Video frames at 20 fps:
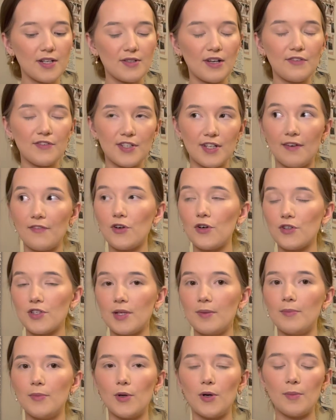Obviously I've got some
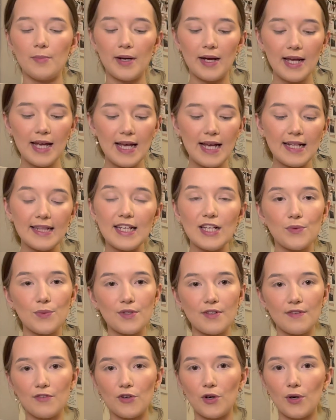more, but these ones
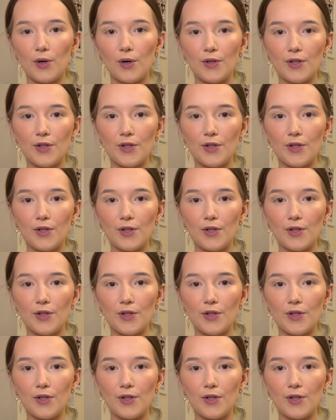have got